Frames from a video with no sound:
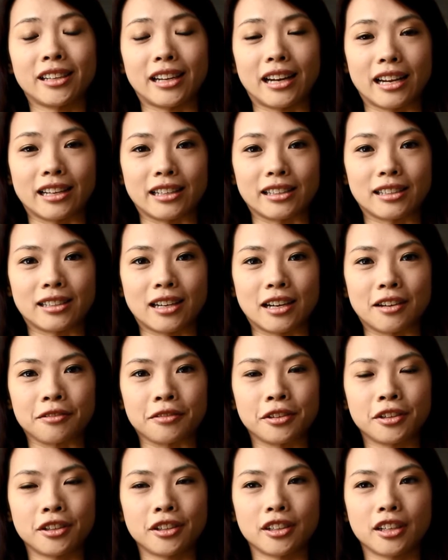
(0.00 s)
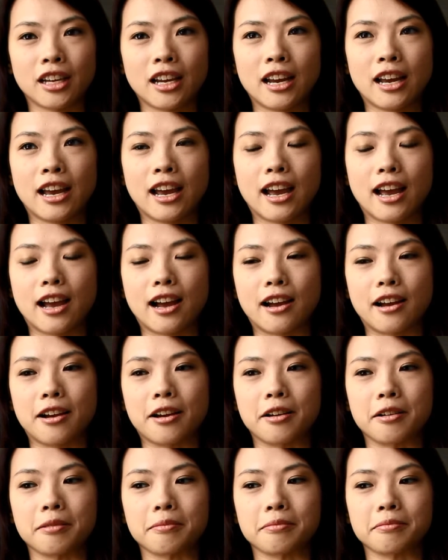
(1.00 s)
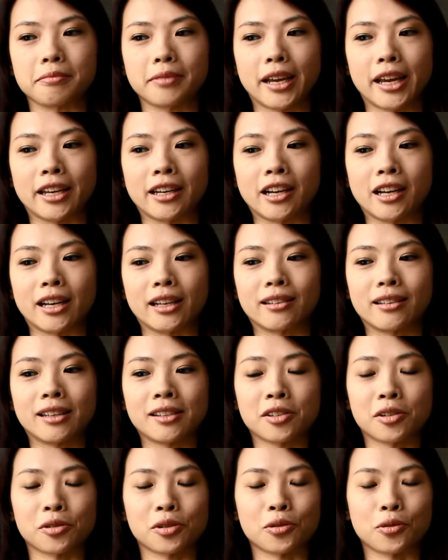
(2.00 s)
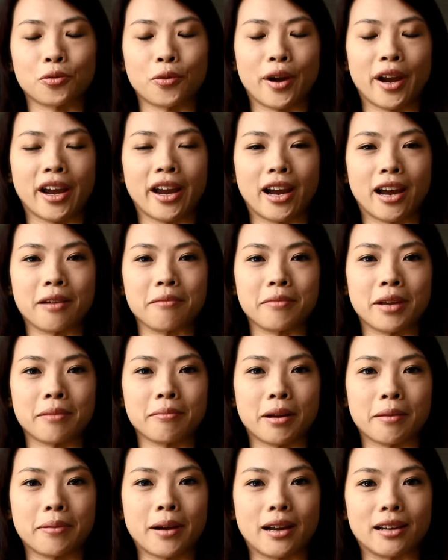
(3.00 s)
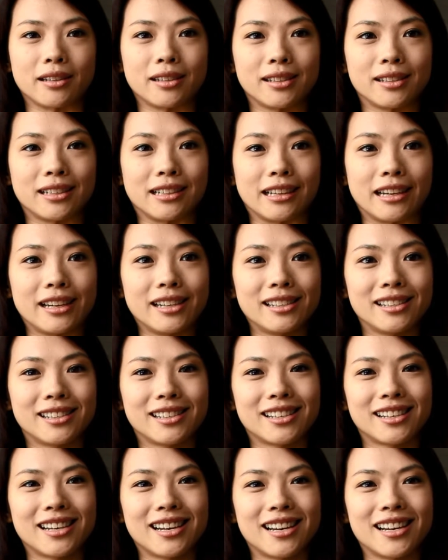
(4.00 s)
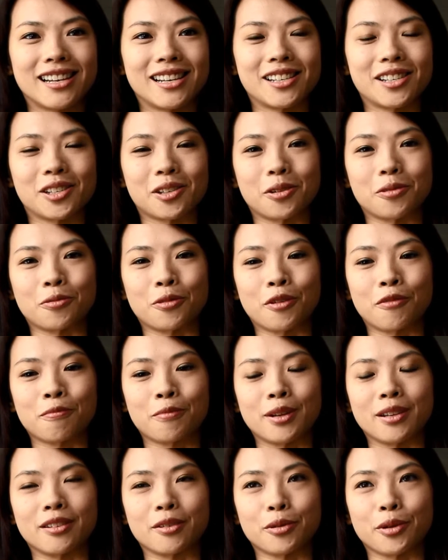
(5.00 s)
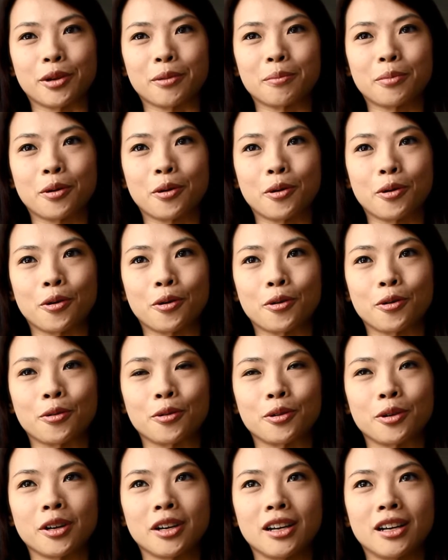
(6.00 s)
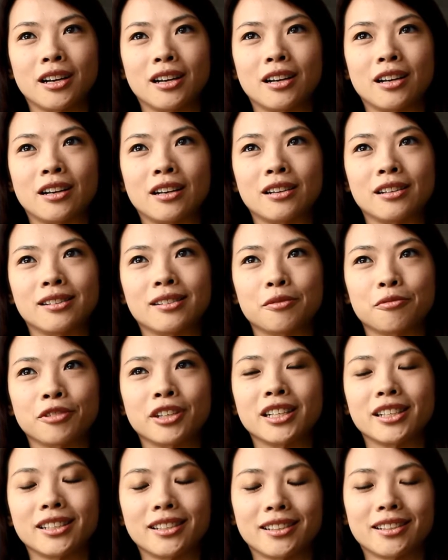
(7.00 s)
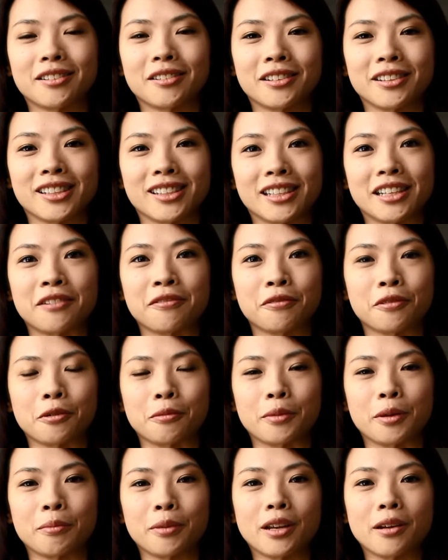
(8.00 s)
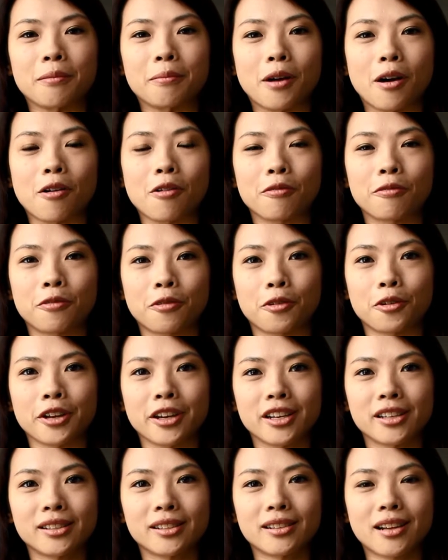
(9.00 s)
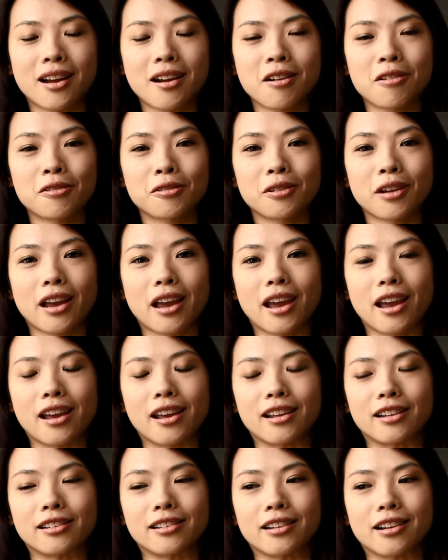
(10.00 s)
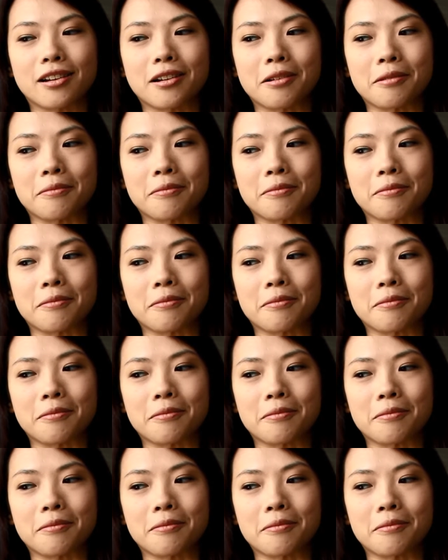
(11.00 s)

that I discovered, and that's also where I met my partner Celeste. So we've been doing pole really seriously for maybe about 4 years now, and